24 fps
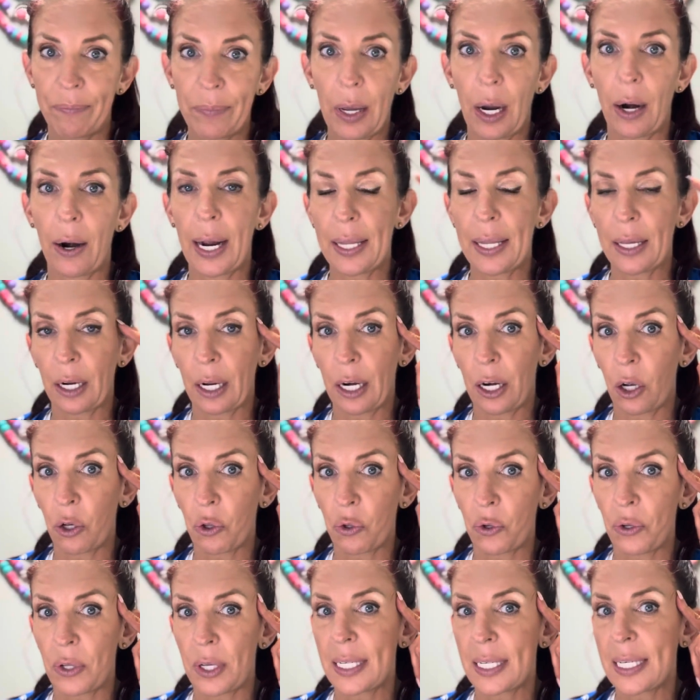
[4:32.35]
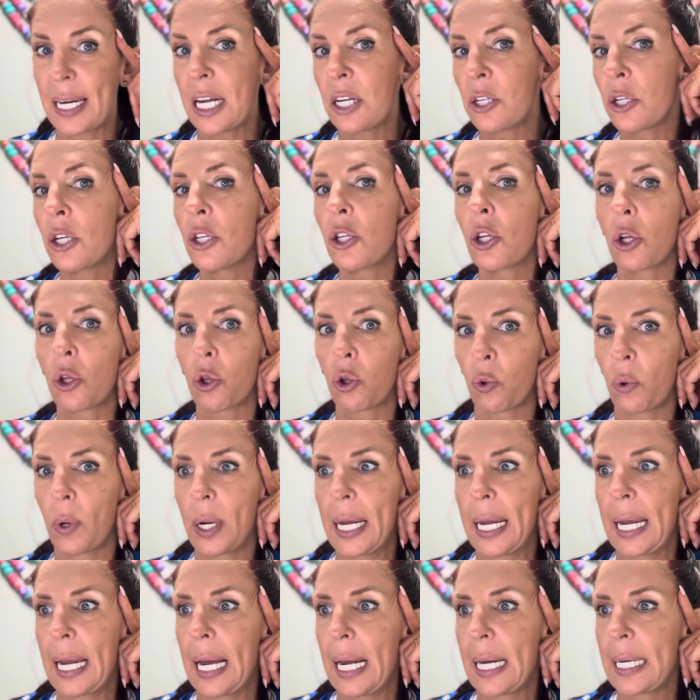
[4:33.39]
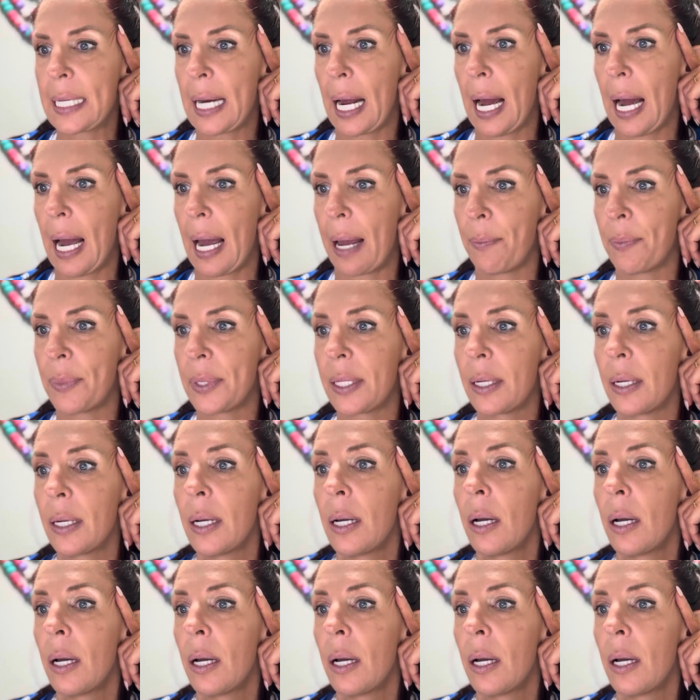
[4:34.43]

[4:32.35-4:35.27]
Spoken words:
All right, they're going to go through these stations 3 times.